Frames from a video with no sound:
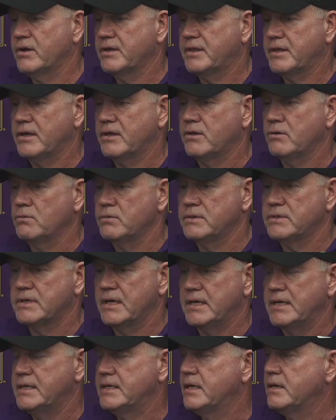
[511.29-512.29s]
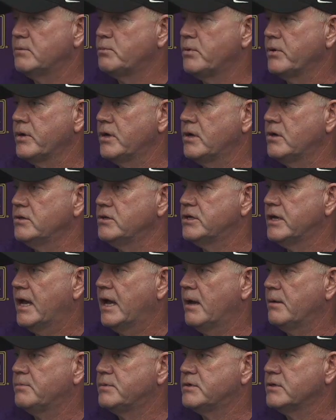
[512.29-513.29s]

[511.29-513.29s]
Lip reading: I think you would say he did a pretty good job.